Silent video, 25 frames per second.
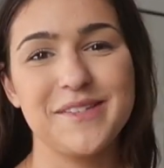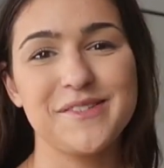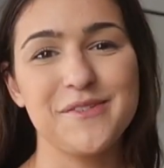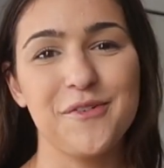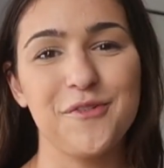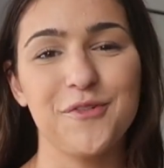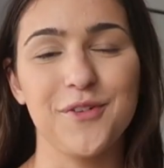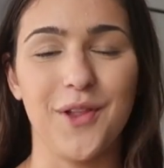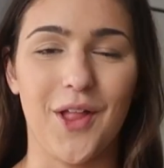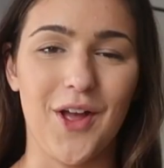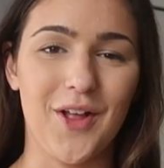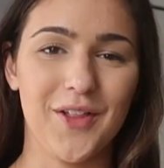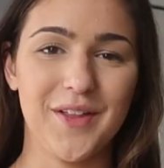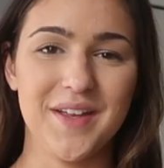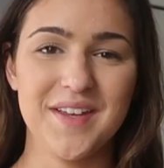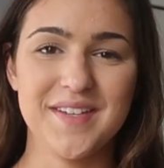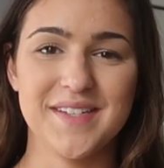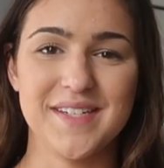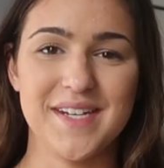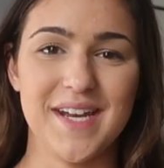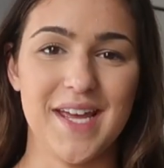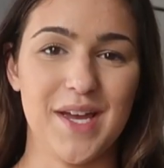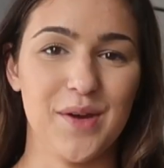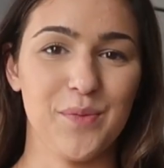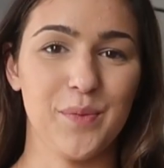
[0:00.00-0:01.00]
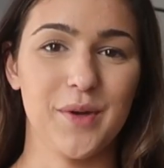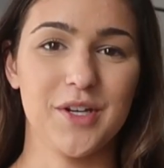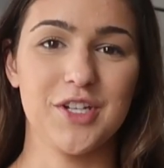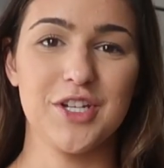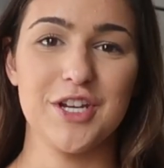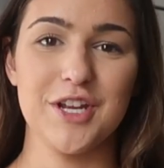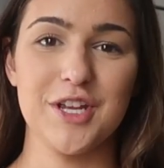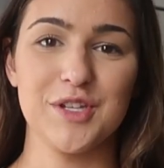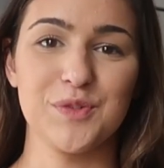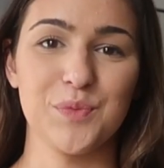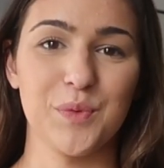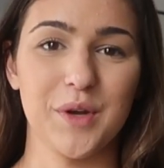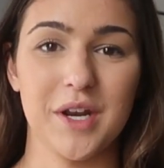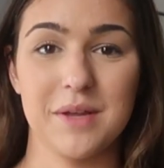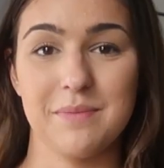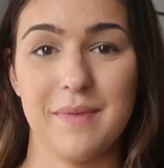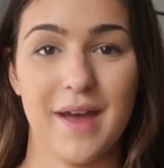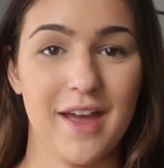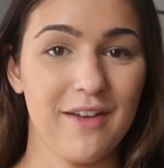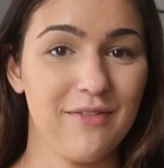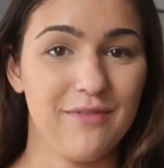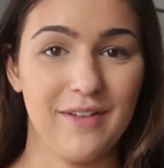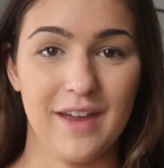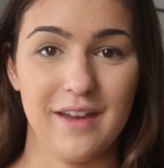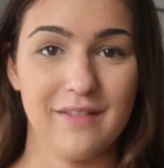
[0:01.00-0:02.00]
is Flawless Knit, which is one of
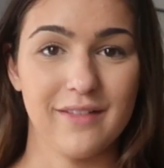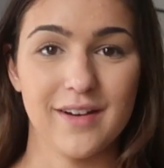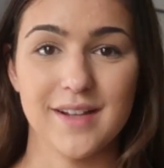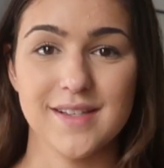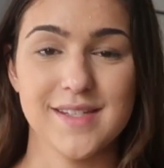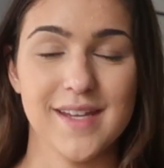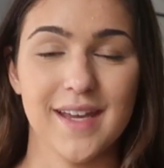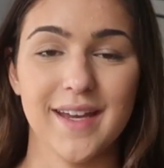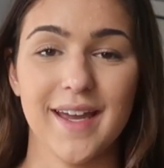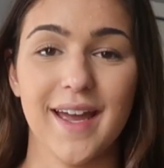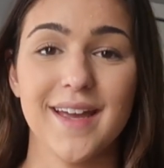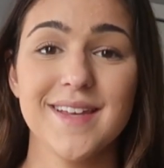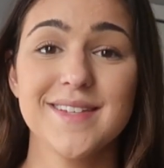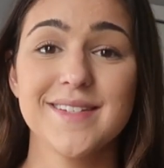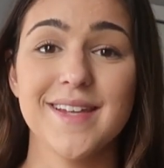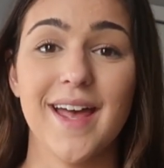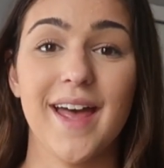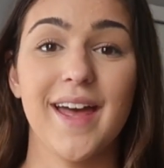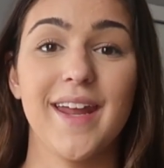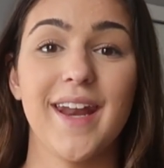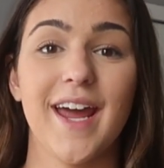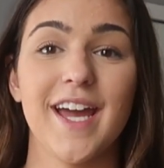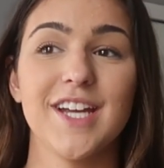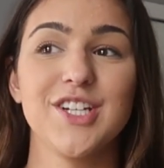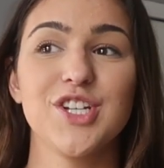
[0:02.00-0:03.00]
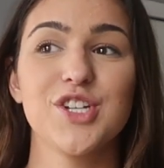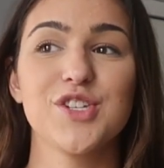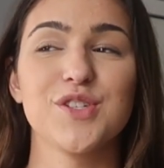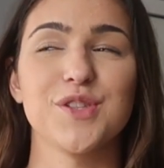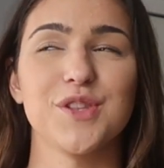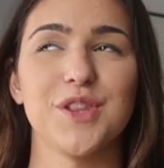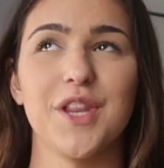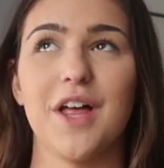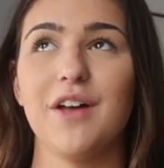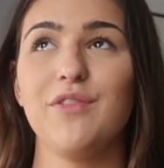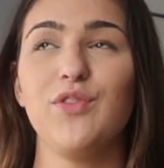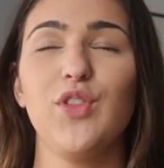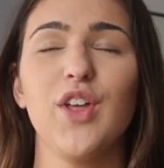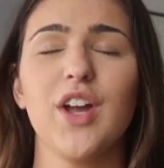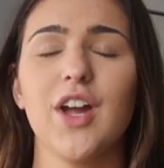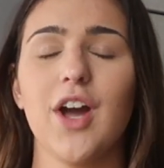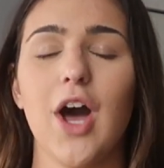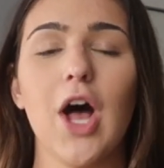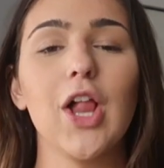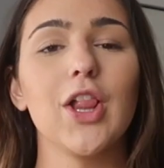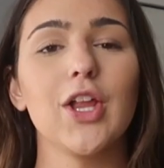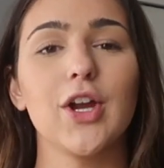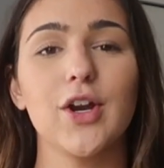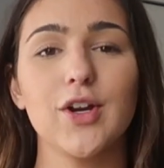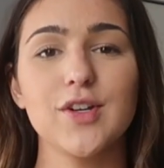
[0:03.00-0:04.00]
my favorites. Like I said, I just love the
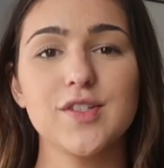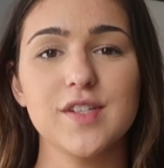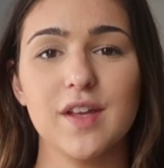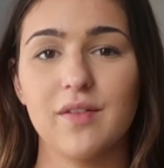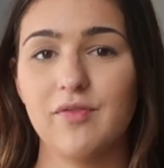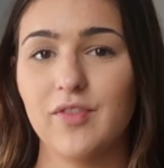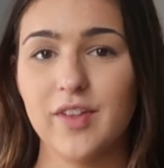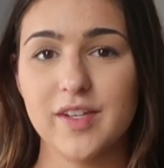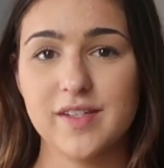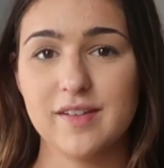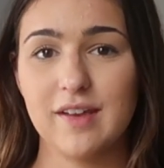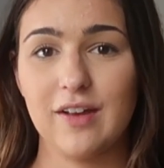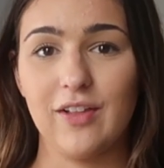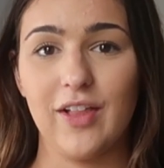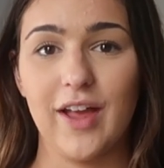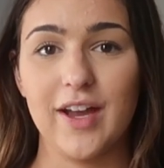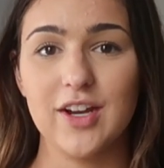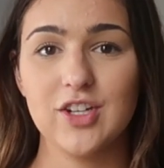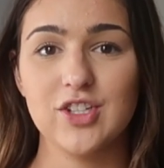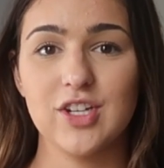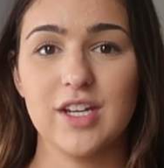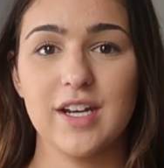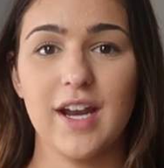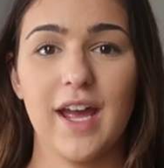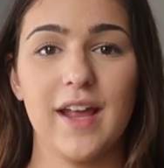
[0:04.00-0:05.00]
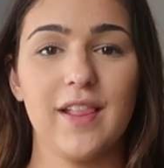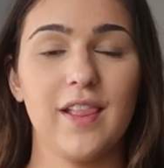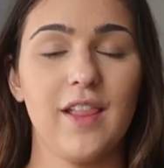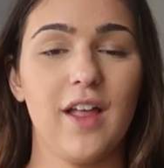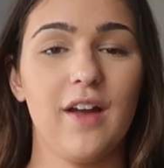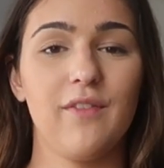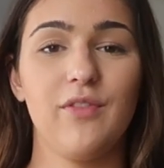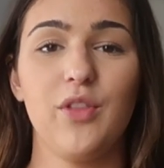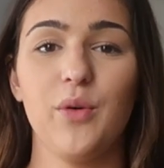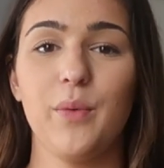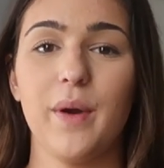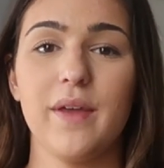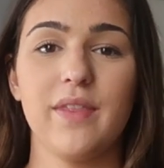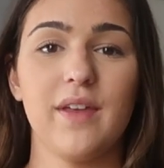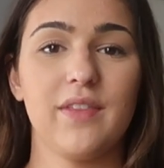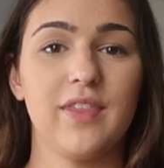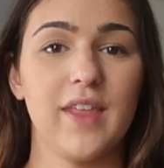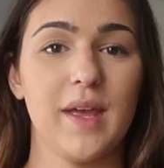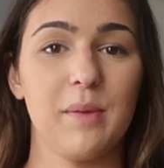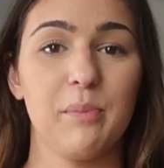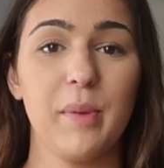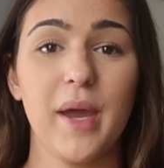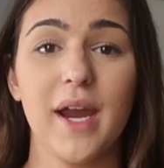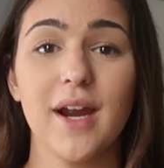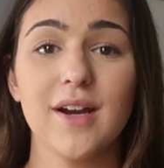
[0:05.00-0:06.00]
colors of this collection. I love the way that
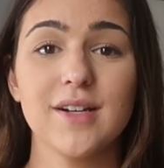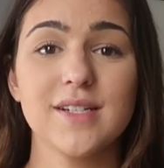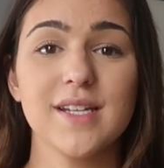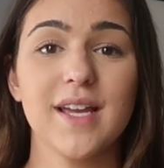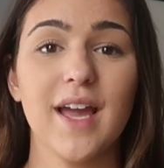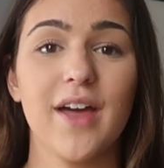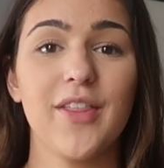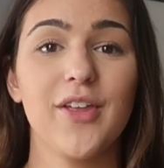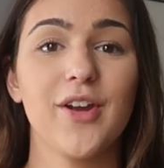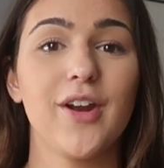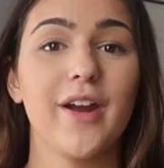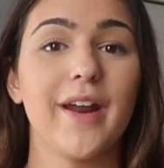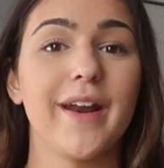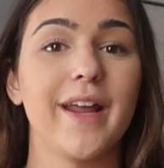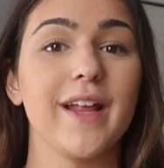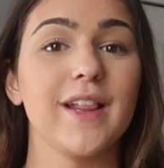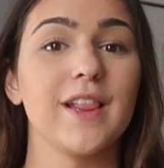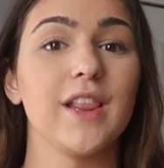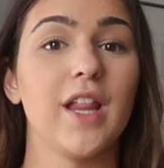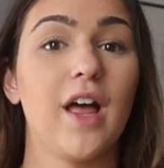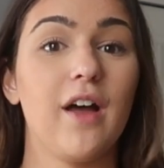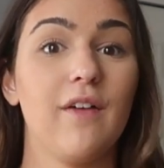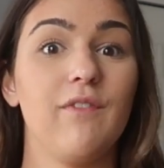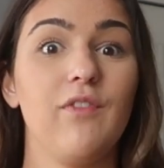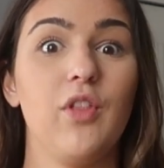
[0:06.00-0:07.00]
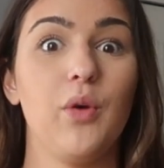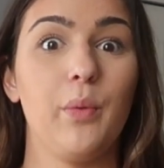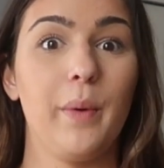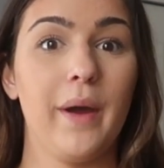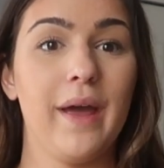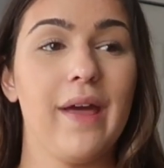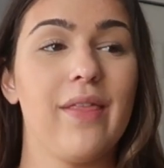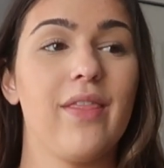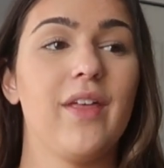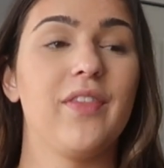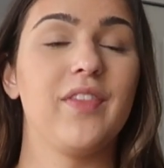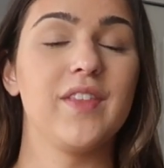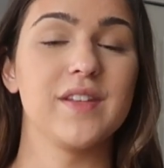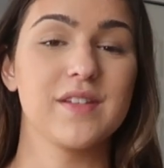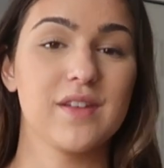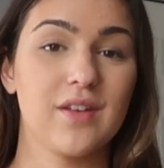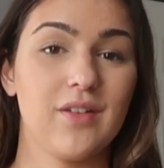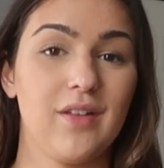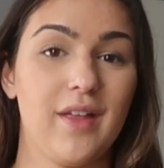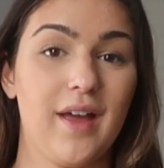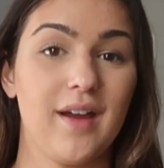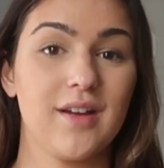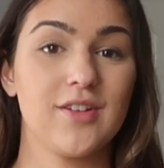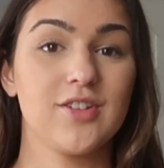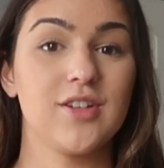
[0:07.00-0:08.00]
they pair together, and I love the way that this
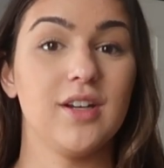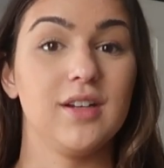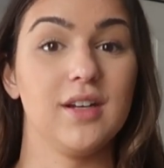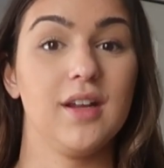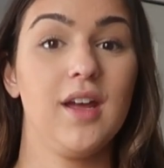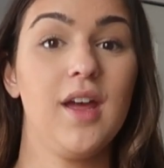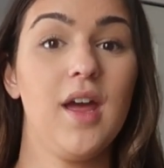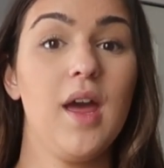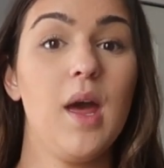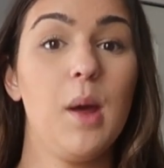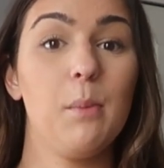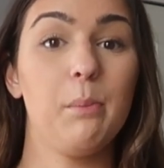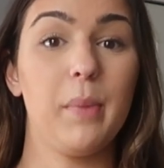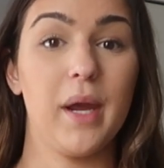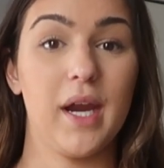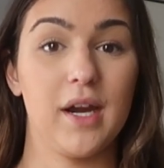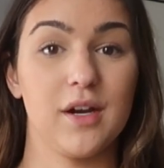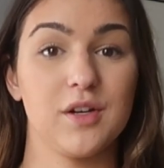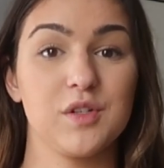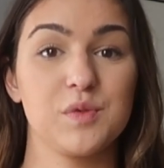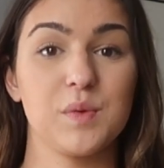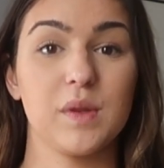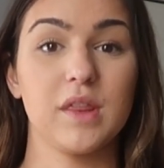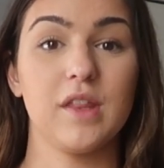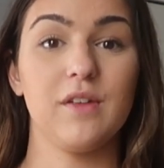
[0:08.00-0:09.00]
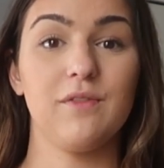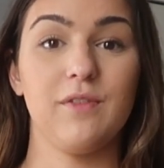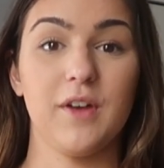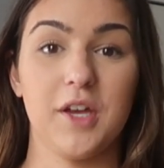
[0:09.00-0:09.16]
collection pairs with the